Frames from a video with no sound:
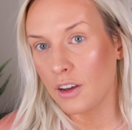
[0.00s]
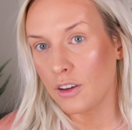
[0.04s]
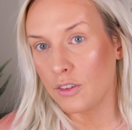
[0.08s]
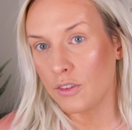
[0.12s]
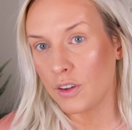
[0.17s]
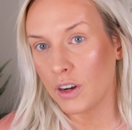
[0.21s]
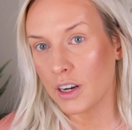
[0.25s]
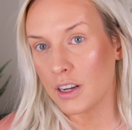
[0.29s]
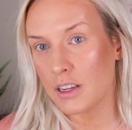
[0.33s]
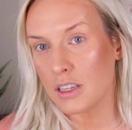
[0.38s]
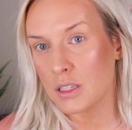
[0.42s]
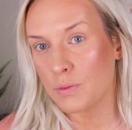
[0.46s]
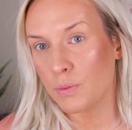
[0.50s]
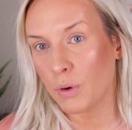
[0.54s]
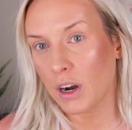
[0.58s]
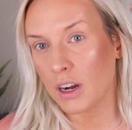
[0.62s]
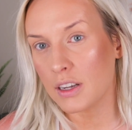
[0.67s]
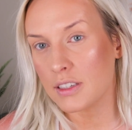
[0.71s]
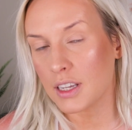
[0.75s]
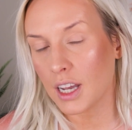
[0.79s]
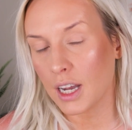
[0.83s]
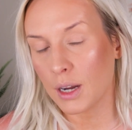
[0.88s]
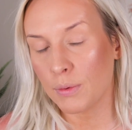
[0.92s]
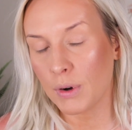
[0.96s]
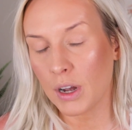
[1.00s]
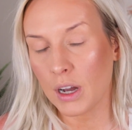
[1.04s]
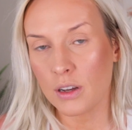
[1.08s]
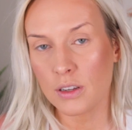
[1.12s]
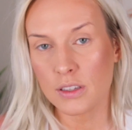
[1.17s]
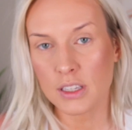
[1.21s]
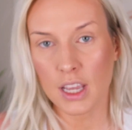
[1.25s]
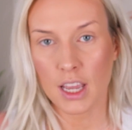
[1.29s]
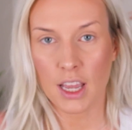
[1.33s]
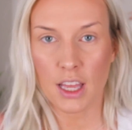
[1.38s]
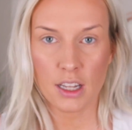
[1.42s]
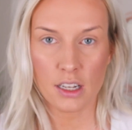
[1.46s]
very sparse
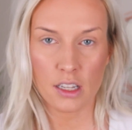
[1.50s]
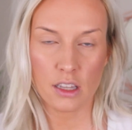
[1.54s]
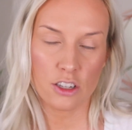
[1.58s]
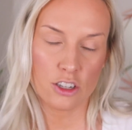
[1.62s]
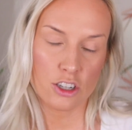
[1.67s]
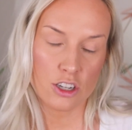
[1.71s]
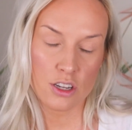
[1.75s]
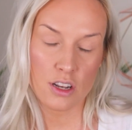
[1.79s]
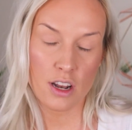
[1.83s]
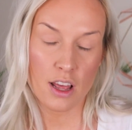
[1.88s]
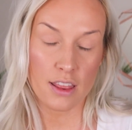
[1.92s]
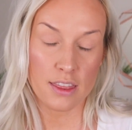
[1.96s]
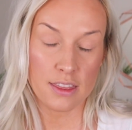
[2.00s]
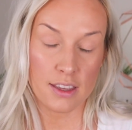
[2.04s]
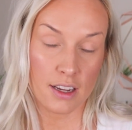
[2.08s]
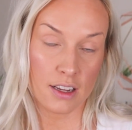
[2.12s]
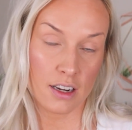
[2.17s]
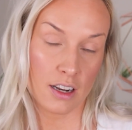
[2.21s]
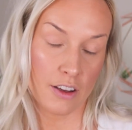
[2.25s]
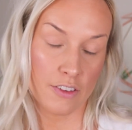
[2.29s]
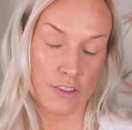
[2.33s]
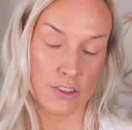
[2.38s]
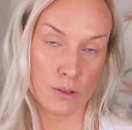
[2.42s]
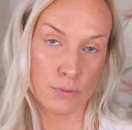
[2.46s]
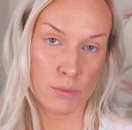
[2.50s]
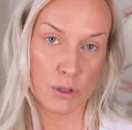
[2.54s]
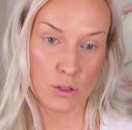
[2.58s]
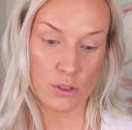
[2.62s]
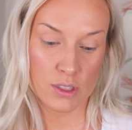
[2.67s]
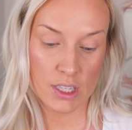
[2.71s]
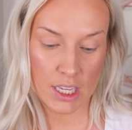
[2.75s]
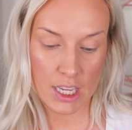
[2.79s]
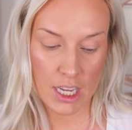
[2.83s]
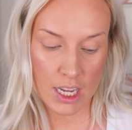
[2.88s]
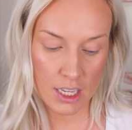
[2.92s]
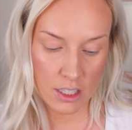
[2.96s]
eyebrows and they're just not thick enough to be
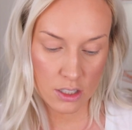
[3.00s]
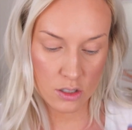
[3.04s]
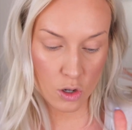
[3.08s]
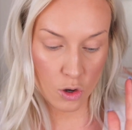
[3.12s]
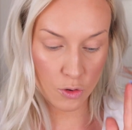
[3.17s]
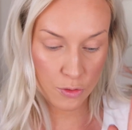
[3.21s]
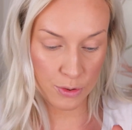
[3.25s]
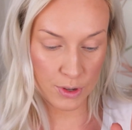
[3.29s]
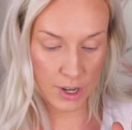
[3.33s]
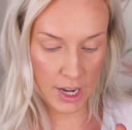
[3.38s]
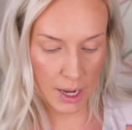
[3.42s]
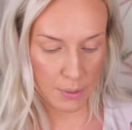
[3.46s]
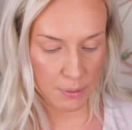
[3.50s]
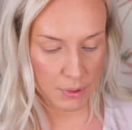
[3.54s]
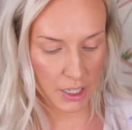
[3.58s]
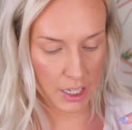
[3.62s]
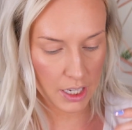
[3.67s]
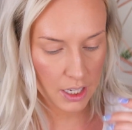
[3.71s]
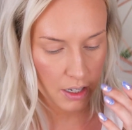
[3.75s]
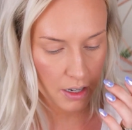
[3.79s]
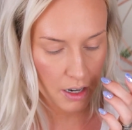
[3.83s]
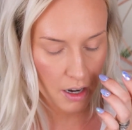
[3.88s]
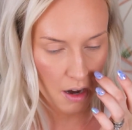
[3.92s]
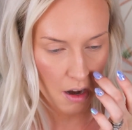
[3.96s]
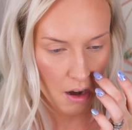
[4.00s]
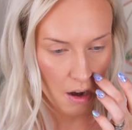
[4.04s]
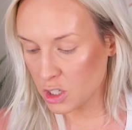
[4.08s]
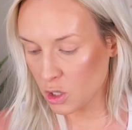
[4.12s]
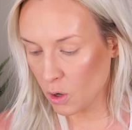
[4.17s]
using a doe foot applicator.